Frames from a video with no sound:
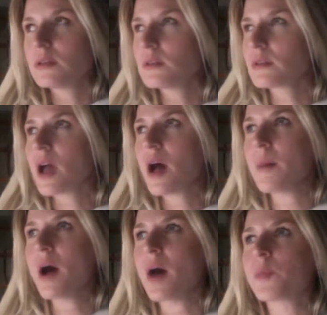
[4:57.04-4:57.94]
come
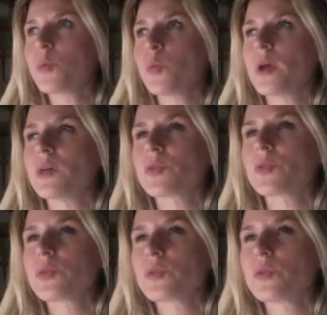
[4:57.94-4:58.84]
up
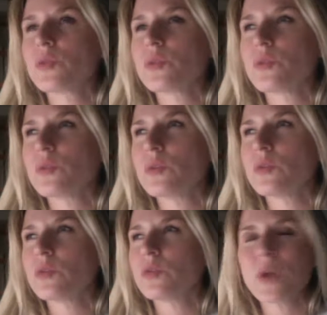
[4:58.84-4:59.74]
with
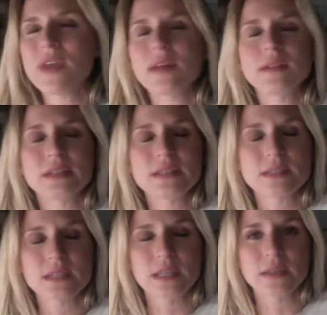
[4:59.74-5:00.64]
the way that
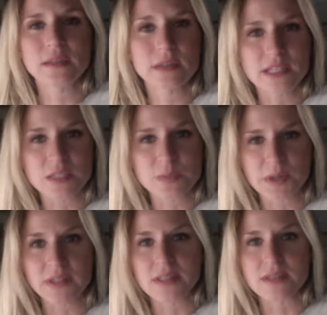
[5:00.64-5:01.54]
Lindsay
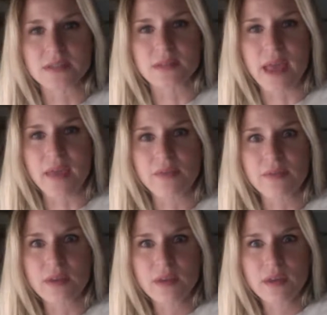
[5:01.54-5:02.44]
experiences life?
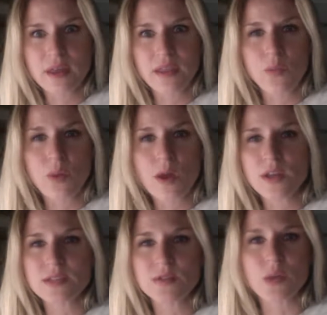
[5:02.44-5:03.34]
And like, what
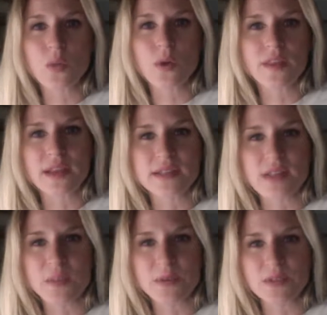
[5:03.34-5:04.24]
is like one of the
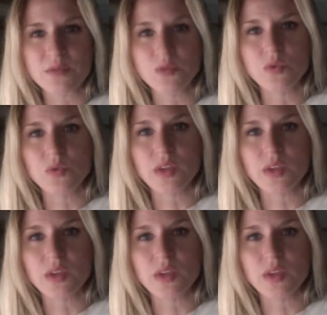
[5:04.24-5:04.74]
examples in the movie,